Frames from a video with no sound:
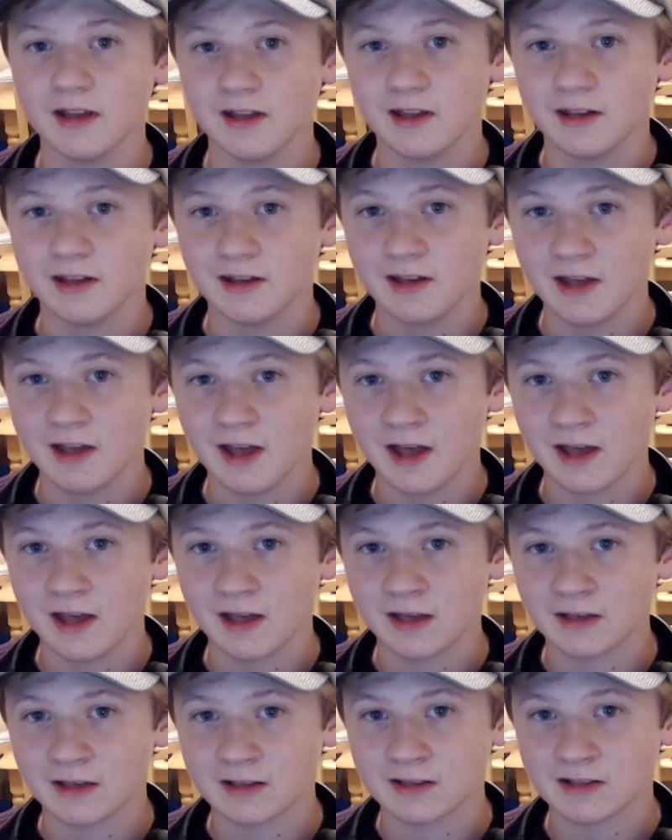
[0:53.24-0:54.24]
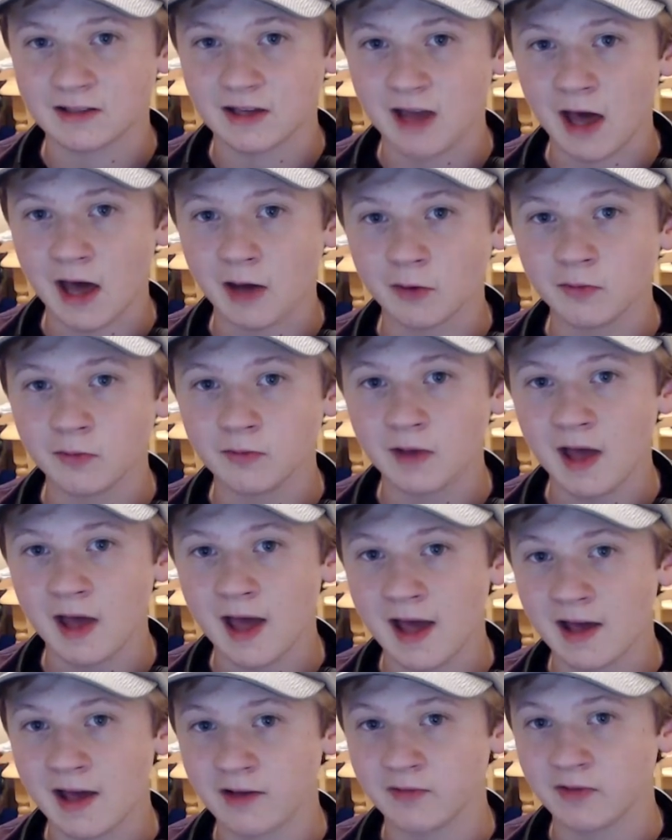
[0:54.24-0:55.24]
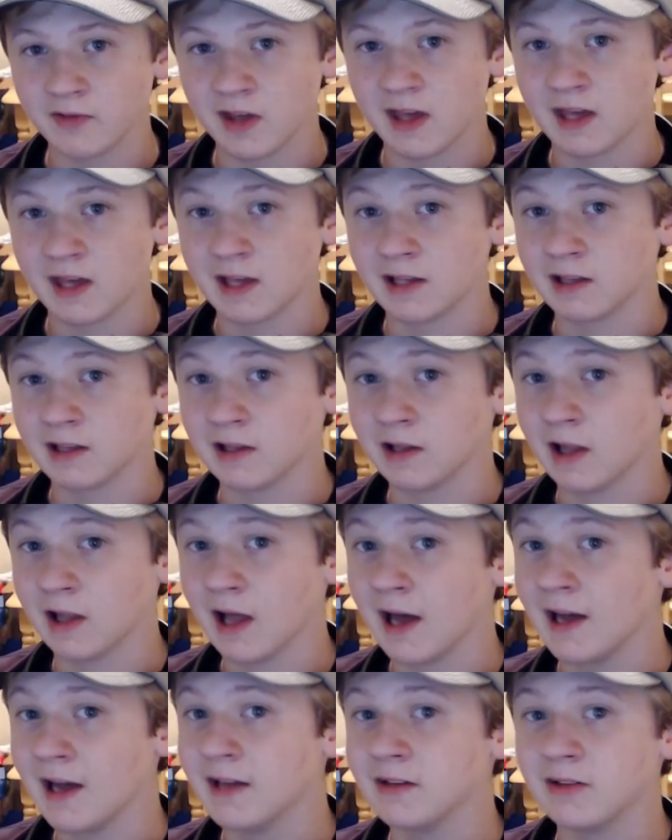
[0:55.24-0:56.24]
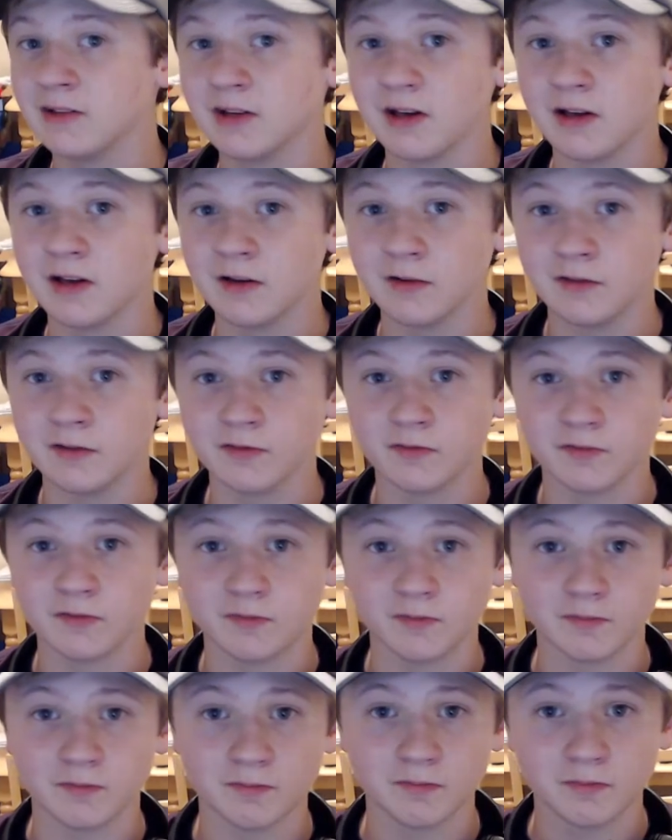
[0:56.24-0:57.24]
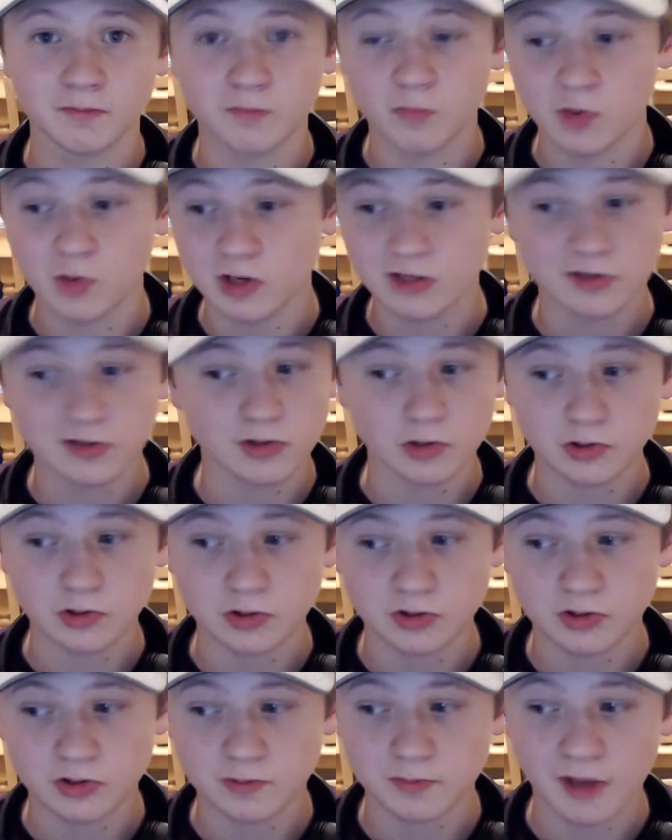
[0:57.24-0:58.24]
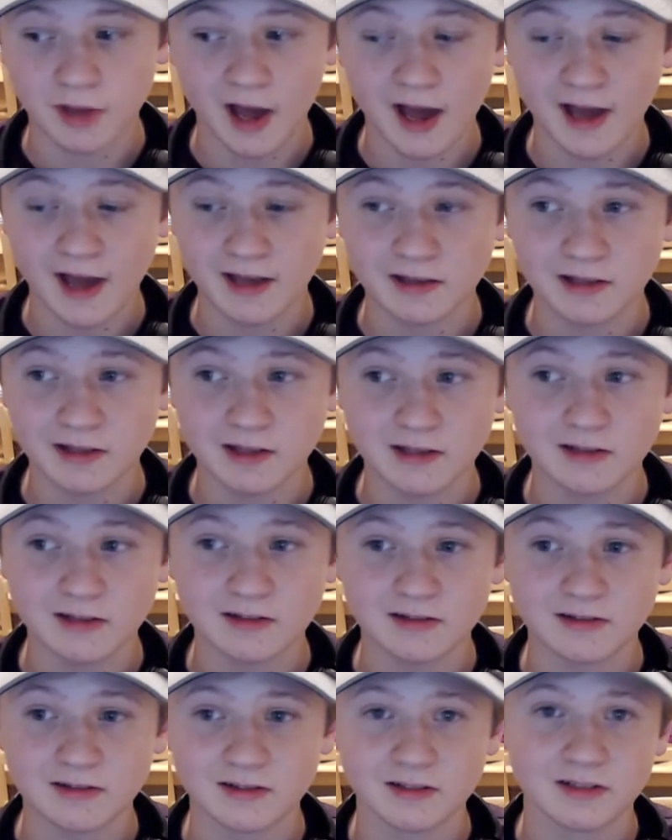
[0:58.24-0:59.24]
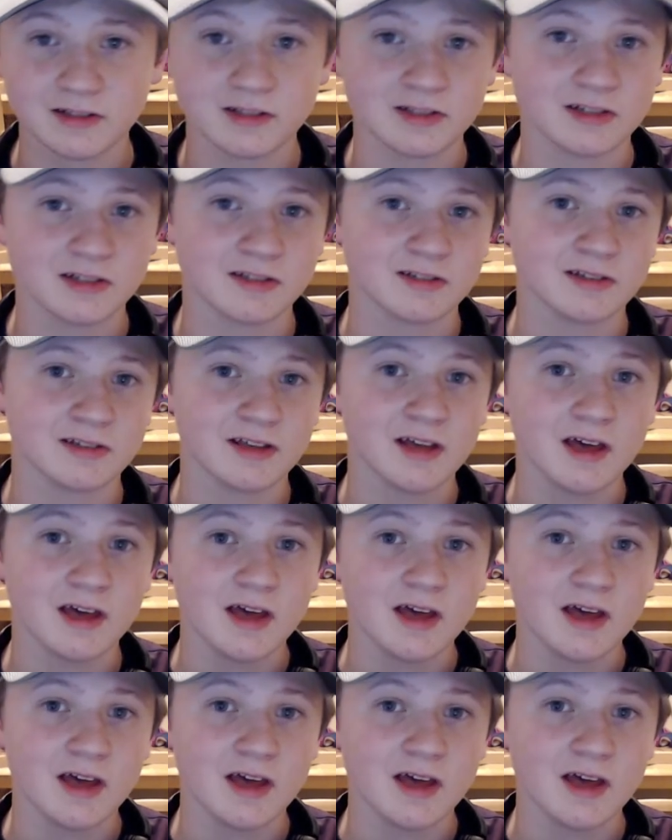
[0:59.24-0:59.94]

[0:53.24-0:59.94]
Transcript: And I don't have a lot of research behind this. It's just.